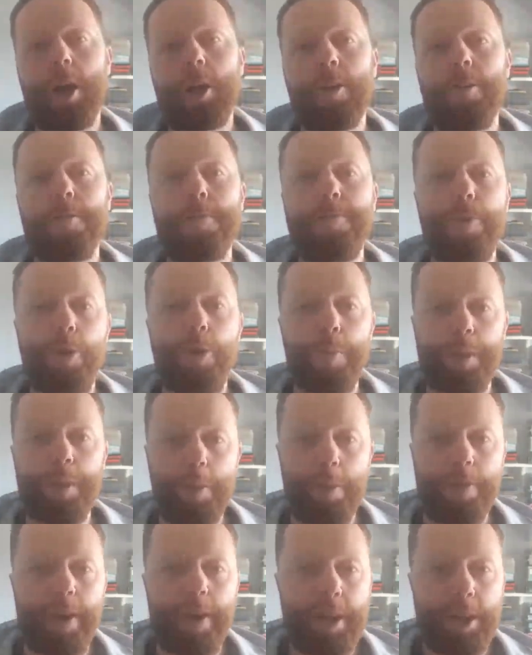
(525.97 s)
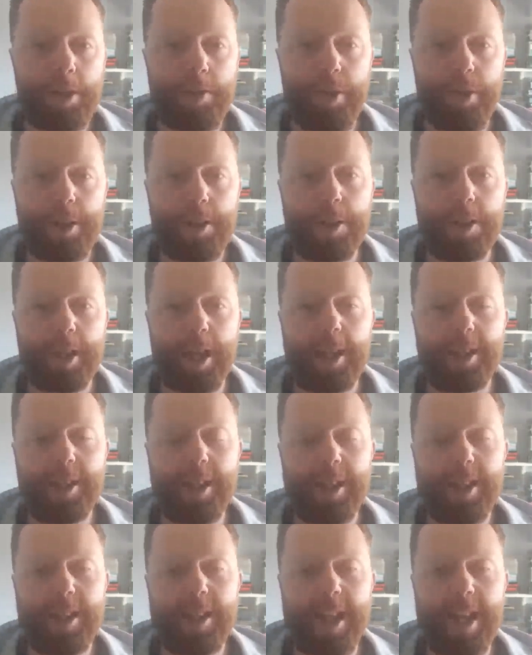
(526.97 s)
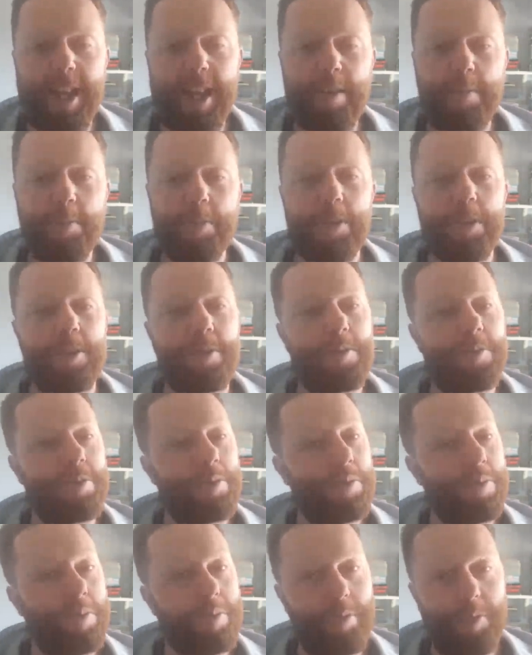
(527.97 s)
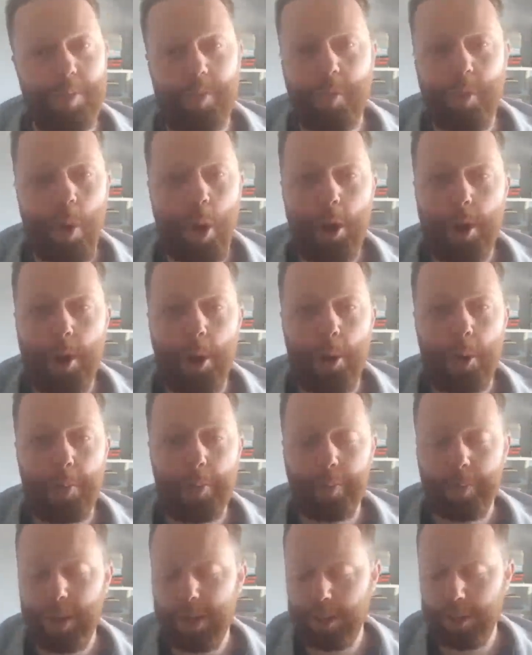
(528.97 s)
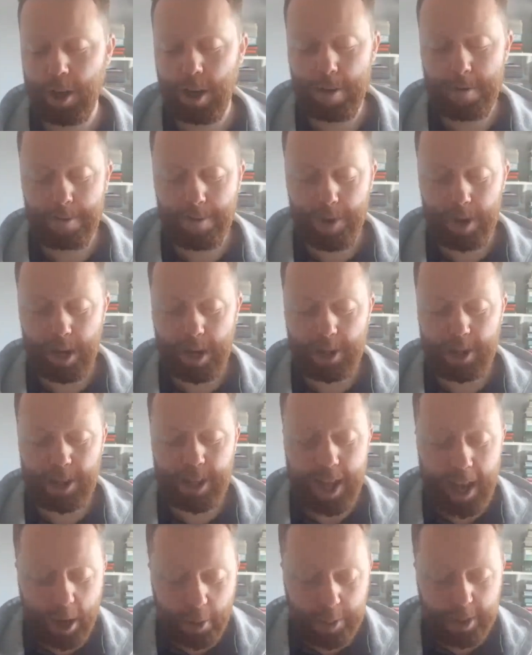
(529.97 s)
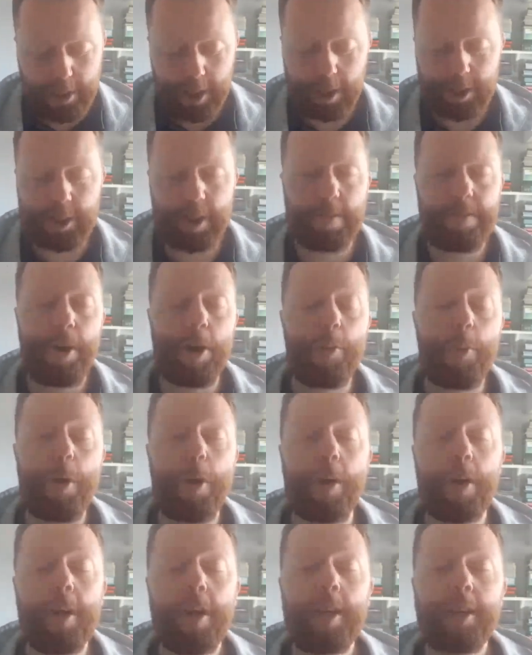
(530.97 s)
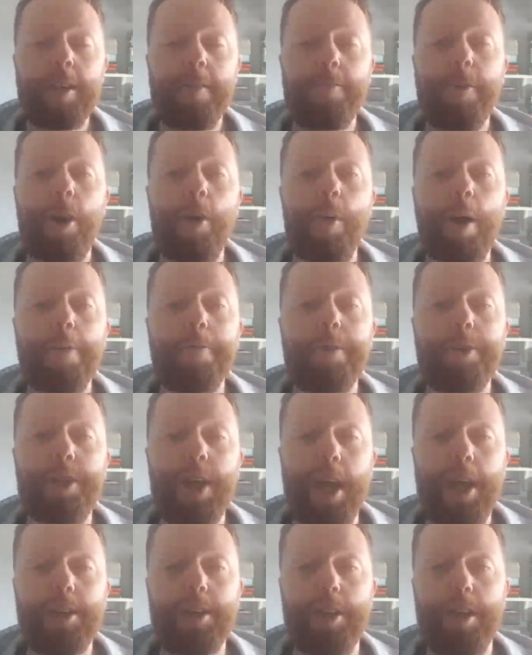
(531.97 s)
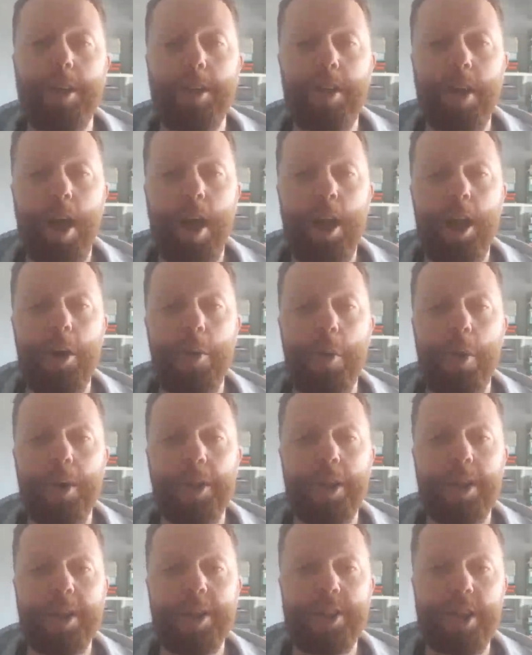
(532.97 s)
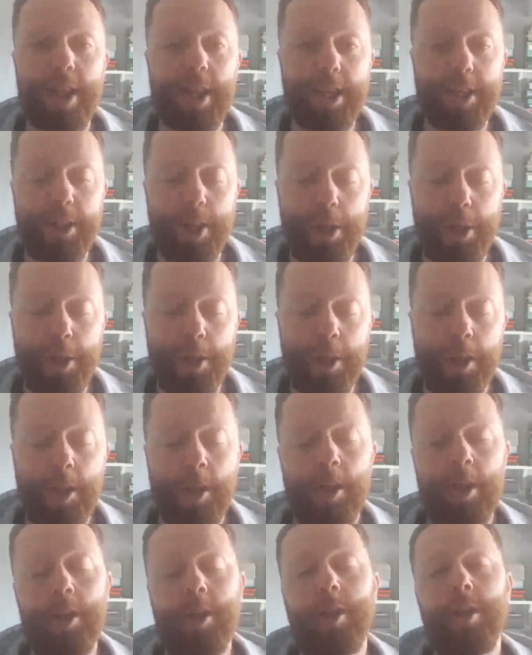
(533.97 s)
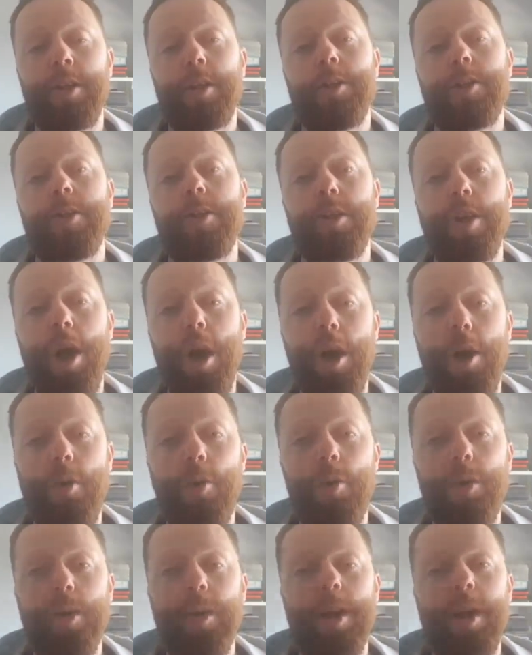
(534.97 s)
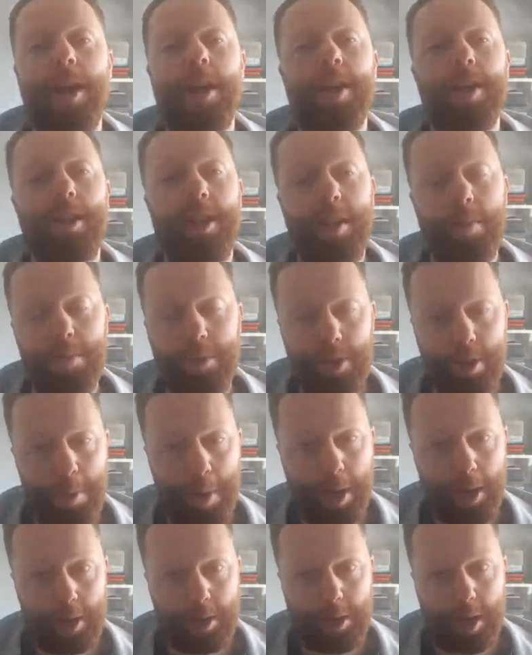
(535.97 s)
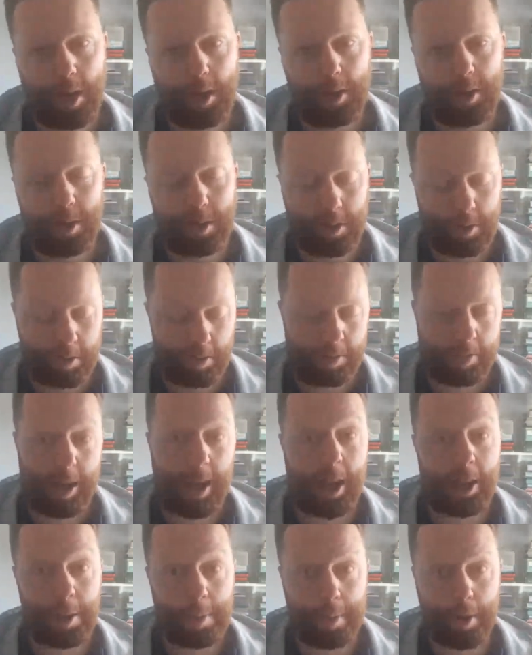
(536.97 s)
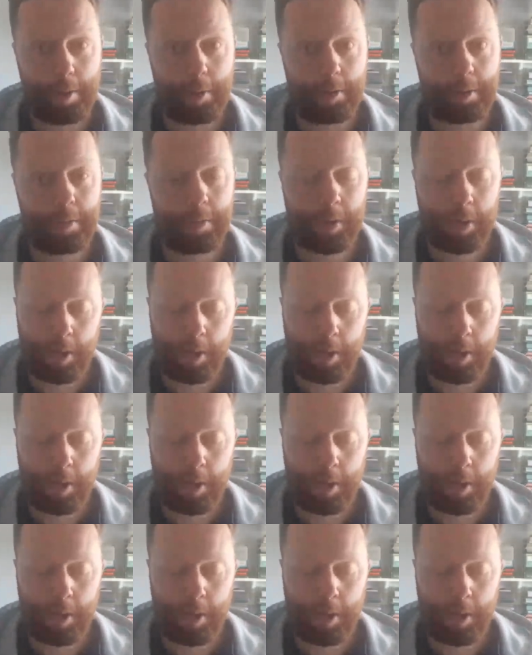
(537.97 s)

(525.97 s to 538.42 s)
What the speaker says: good form in the reverse fixtures against these teams. Why not? Let's go for it. Let's see how he does. Did very well for Jason earlier on in the season, so it seems to make sense at the moment.